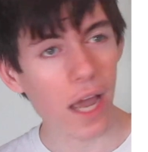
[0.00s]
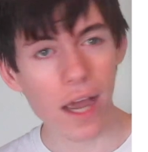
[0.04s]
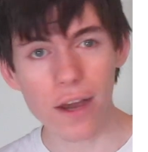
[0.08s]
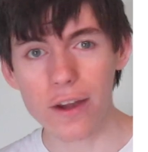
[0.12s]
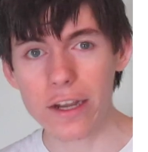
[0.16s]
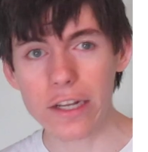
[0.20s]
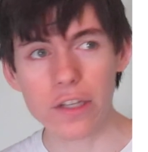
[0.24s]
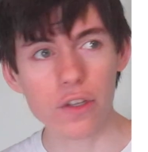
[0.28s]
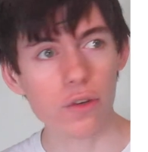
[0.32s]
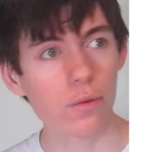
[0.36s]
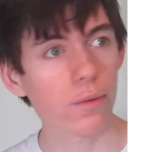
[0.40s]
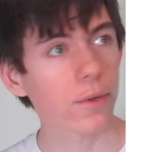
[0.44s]
I
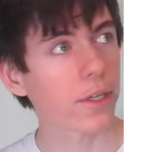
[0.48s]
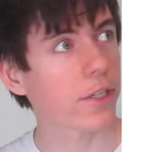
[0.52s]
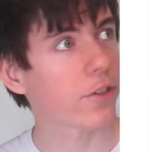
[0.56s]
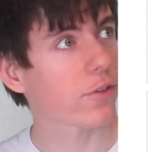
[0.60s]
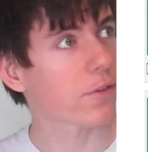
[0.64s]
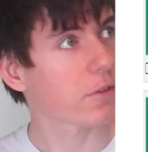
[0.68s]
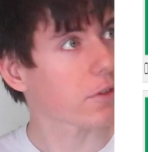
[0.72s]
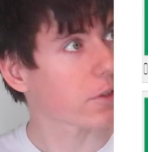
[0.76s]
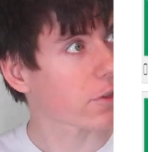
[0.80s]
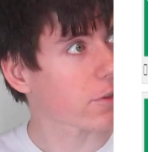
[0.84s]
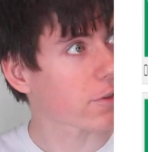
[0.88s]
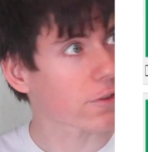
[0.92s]
like to reach
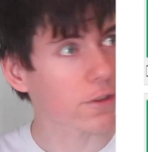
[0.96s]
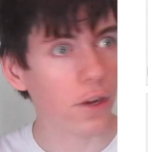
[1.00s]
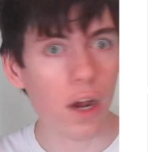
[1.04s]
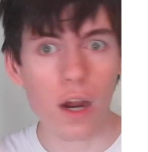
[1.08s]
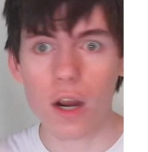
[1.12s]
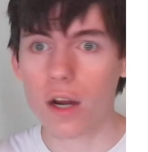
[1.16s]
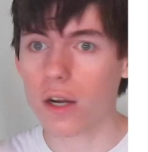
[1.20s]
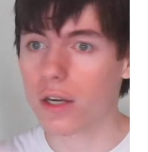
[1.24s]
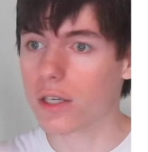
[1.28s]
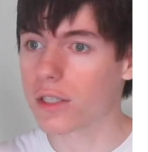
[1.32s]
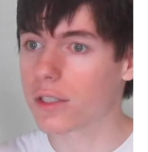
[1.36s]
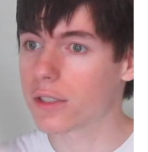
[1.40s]
for the
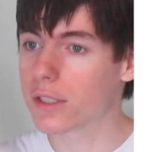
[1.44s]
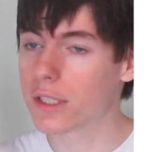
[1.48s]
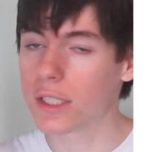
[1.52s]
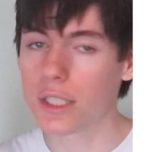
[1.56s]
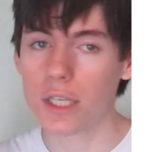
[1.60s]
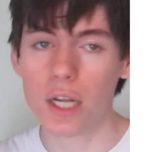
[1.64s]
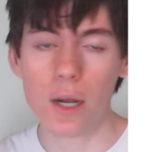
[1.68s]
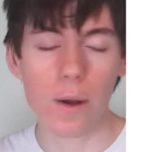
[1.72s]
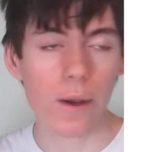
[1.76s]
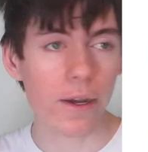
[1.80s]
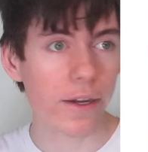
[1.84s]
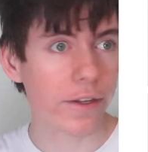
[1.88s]
stars, you
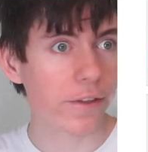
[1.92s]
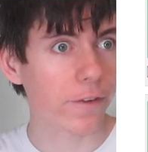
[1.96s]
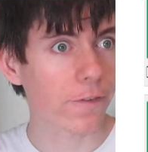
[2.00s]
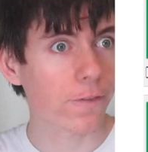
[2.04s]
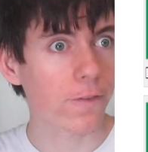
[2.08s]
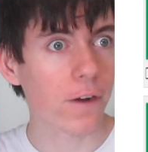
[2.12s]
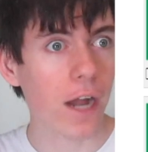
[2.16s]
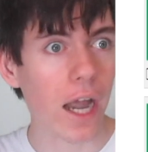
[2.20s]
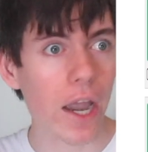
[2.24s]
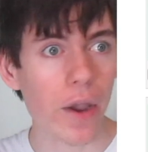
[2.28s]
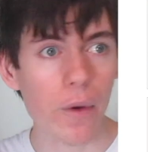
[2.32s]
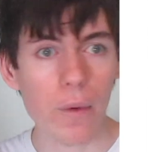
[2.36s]
know? I like to
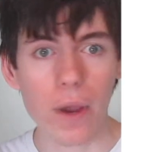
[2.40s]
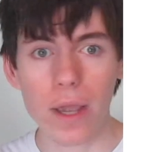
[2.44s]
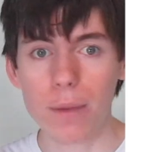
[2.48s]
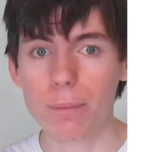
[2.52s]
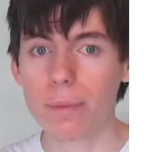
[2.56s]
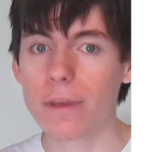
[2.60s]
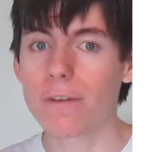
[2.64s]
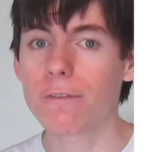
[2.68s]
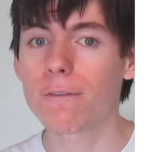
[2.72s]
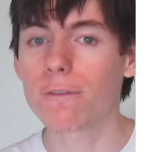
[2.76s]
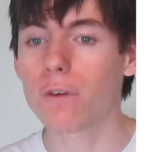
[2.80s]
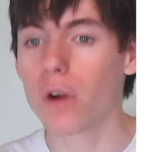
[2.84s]
fly away,
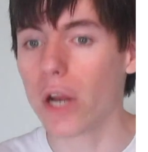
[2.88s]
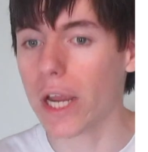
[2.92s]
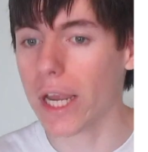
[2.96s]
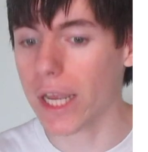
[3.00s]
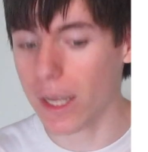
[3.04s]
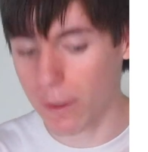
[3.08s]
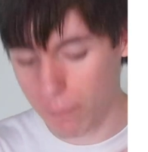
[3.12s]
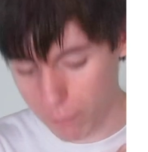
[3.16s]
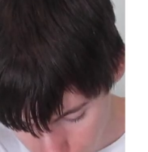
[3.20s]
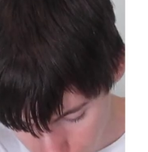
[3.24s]
be free.